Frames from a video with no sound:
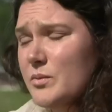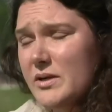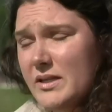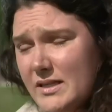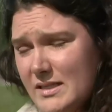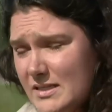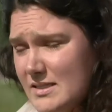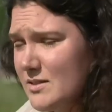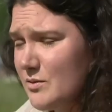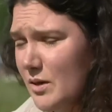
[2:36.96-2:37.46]

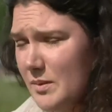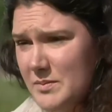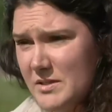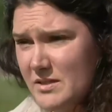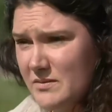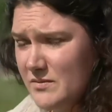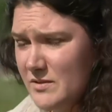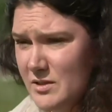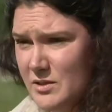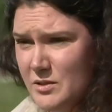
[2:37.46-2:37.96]
really
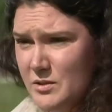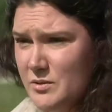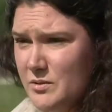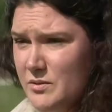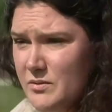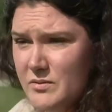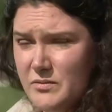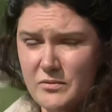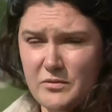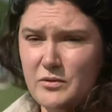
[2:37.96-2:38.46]
disruptive
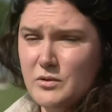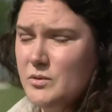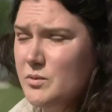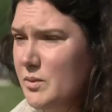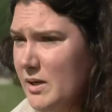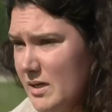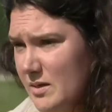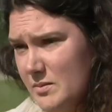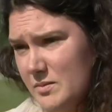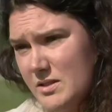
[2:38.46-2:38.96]
to food
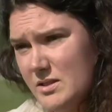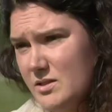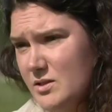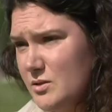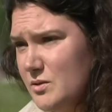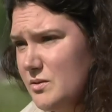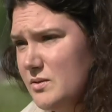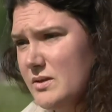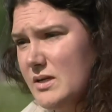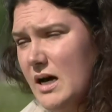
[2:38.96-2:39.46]
webs,
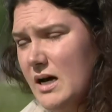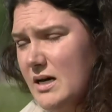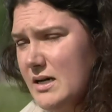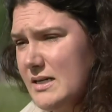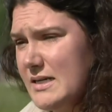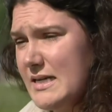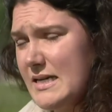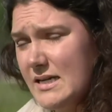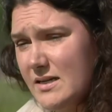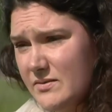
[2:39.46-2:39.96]
to
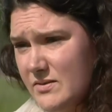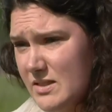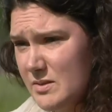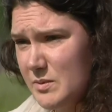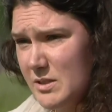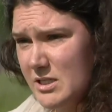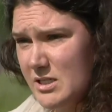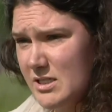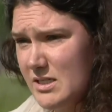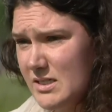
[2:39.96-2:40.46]
uh, native
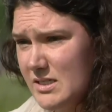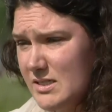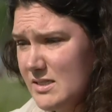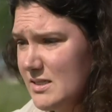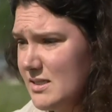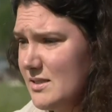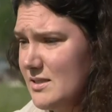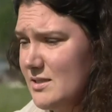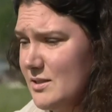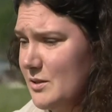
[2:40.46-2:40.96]

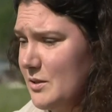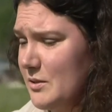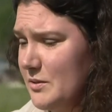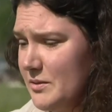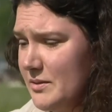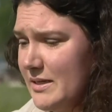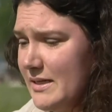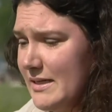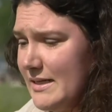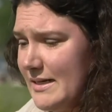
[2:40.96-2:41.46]
species, and
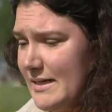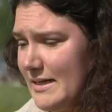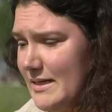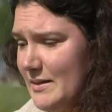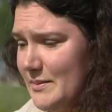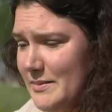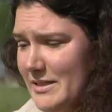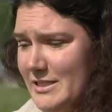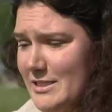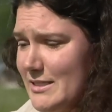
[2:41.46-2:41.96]
so
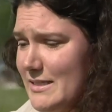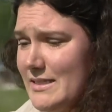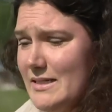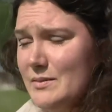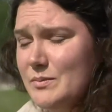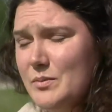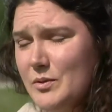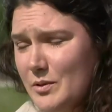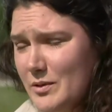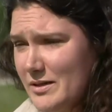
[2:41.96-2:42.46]
um, it's just
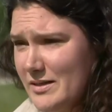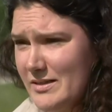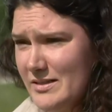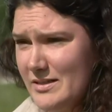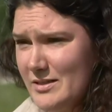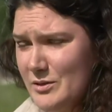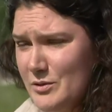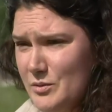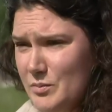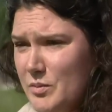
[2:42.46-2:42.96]

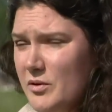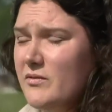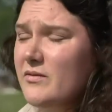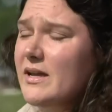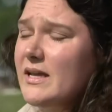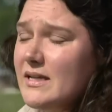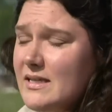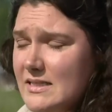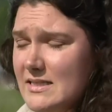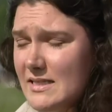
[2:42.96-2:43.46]
important to
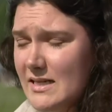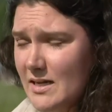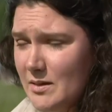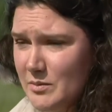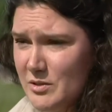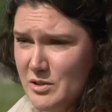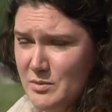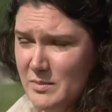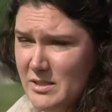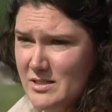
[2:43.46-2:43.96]
prevent
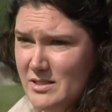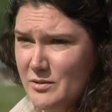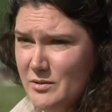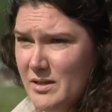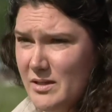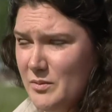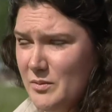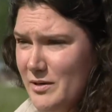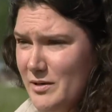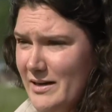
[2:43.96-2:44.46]
establishment
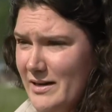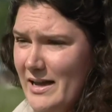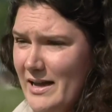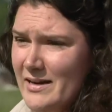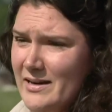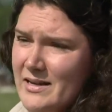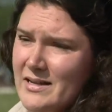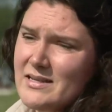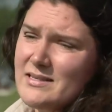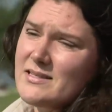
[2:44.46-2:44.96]
so that we're
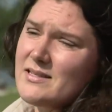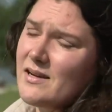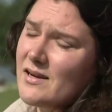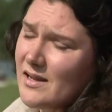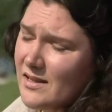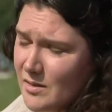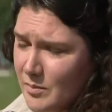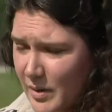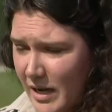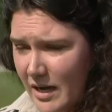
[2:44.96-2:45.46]
not
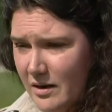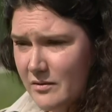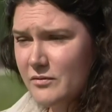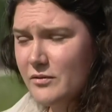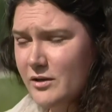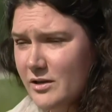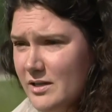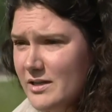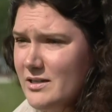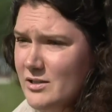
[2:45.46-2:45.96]
stuck on the back
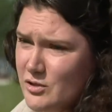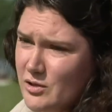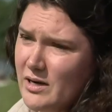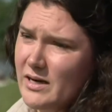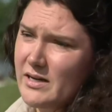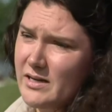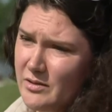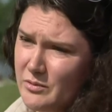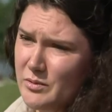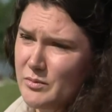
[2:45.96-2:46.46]
foot and
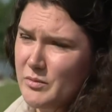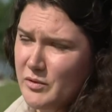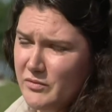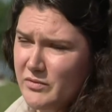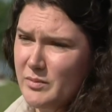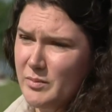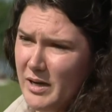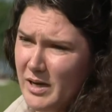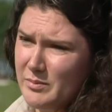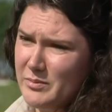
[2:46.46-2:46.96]
trying to
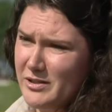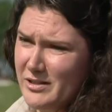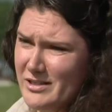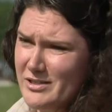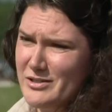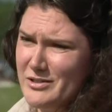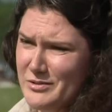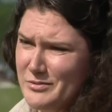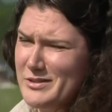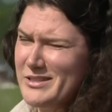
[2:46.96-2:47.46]
remove the
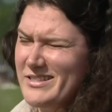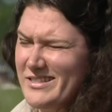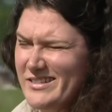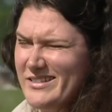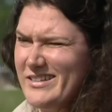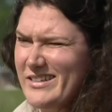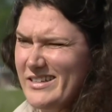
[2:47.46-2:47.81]
populations once they're